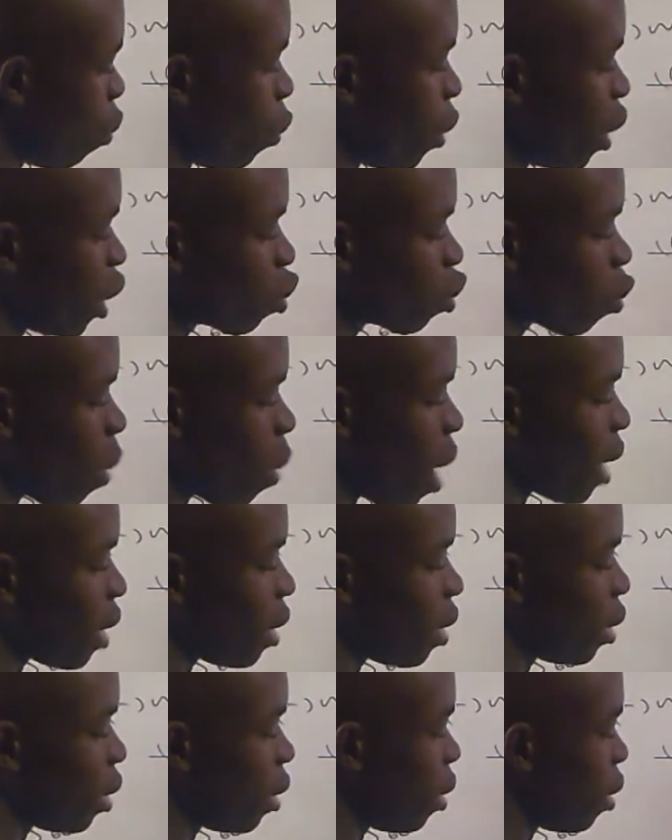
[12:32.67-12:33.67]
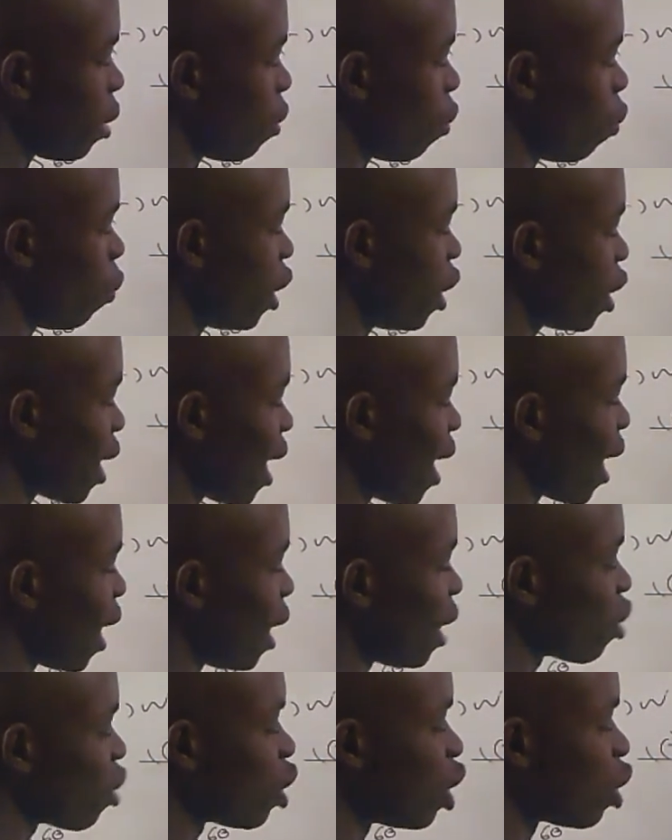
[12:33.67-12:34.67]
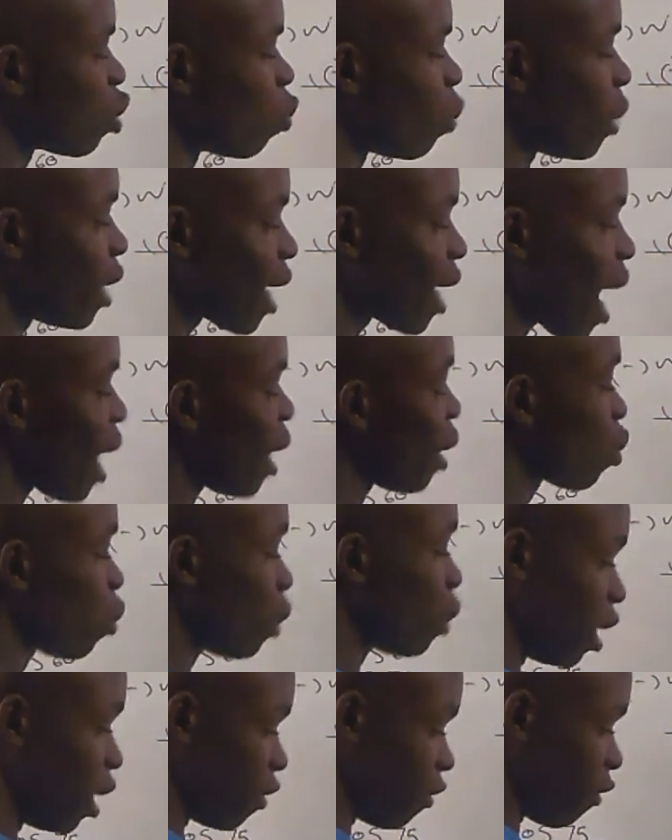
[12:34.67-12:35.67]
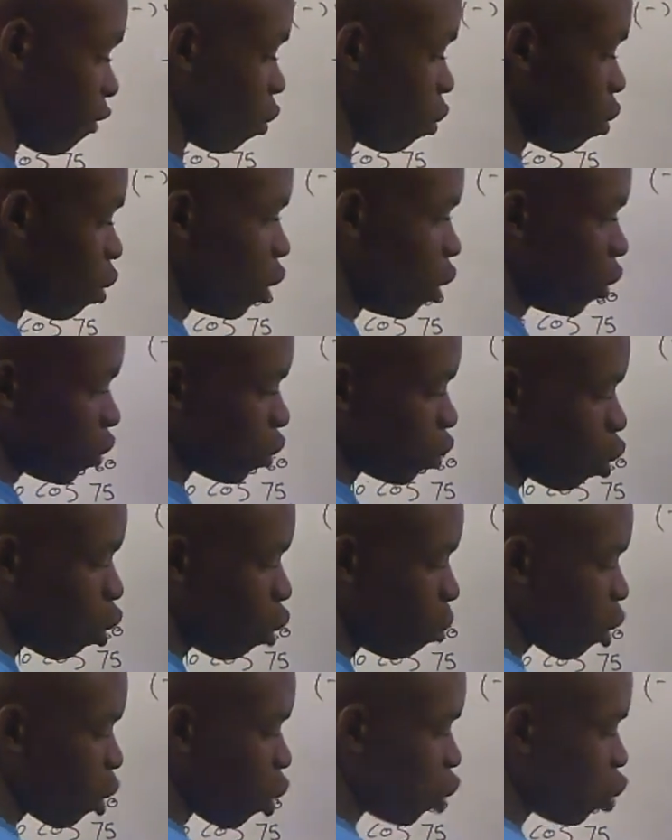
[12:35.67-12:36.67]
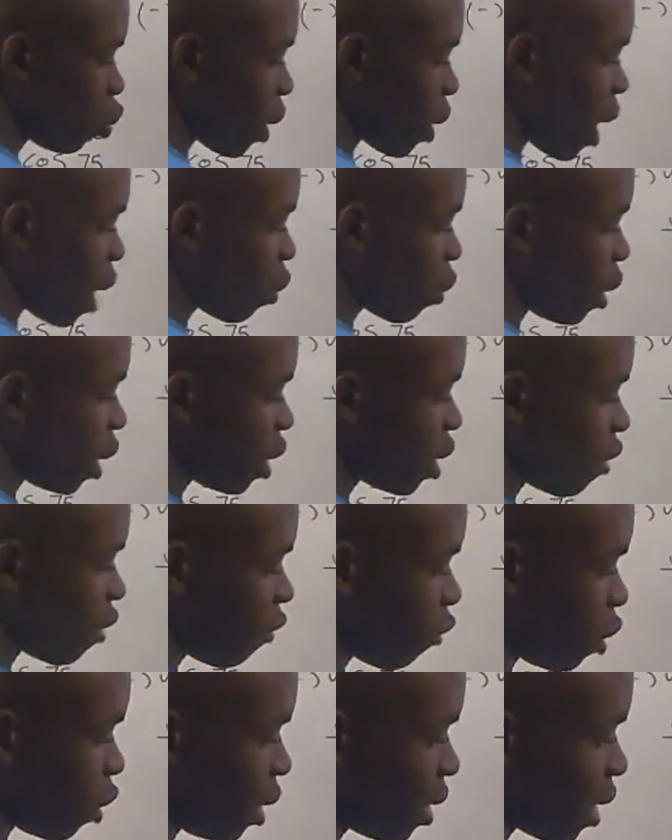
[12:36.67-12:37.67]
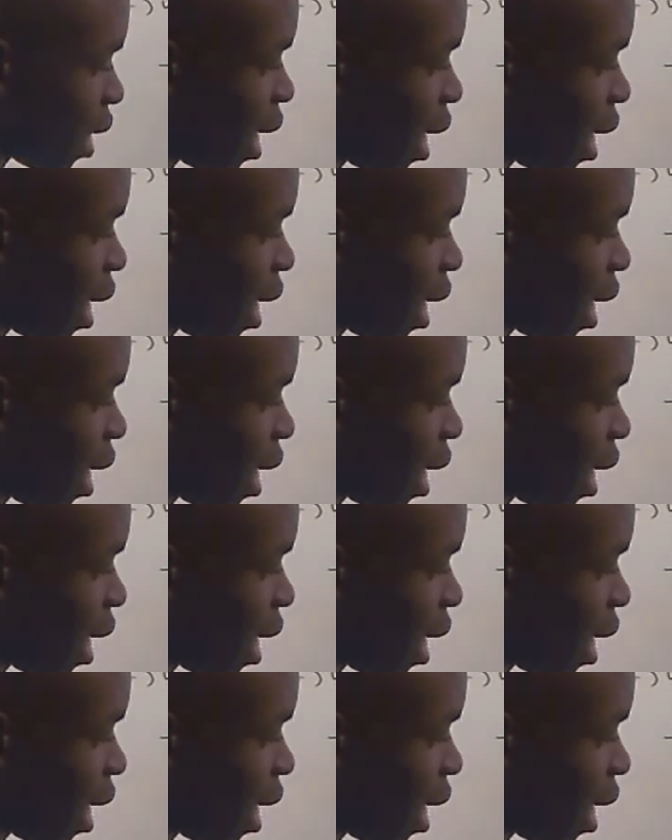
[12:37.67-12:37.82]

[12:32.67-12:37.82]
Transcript: which angle did we calculate for. So because we calculated for this